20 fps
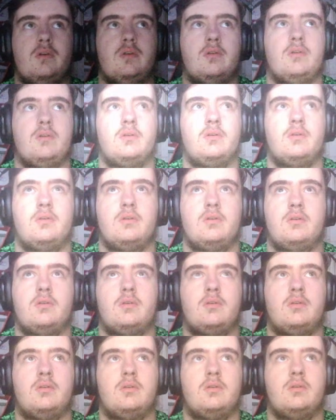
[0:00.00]

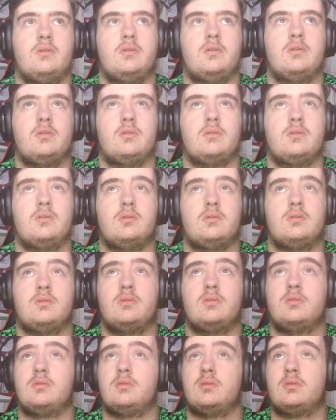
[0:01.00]

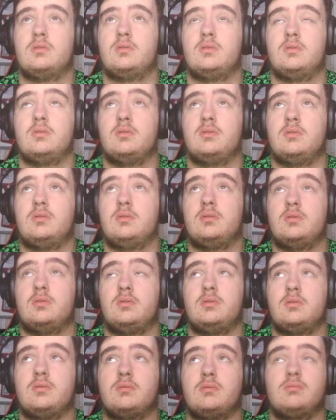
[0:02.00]

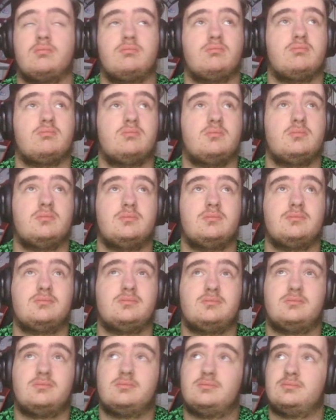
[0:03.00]

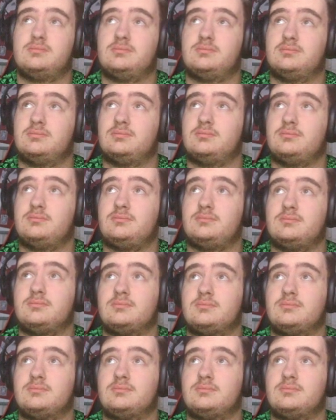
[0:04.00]
[no speech]